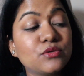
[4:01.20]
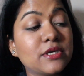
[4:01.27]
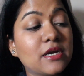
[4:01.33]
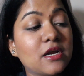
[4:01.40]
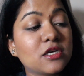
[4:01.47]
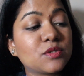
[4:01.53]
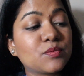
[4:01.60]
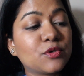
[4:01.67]
10
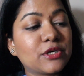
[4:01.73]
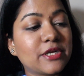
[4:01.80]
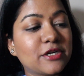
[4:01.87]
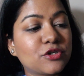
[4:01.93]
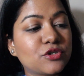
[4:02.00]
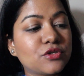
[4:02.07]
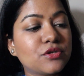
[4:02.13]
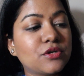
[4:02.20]
hours
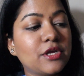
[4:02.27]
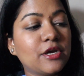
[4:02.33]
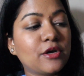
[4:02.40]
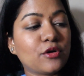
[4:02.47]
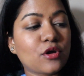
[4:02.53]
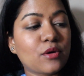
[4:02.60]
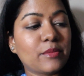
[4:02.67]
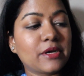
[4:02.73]
protection,
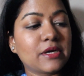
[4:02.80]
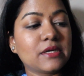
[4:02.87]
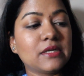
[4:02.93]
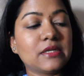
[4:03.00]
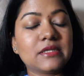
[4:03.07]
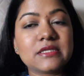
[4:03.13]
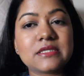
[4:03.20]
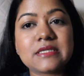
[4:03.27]
economical.
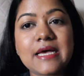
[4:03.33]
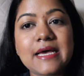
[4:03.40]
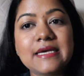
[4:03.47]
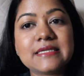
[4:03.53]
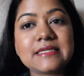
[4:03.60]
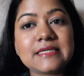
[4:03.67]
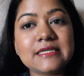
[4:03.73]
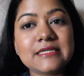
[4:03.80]
The
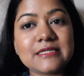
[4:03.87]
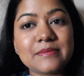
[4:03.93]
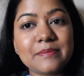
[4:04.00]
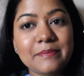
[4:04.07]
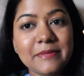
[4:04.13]
size is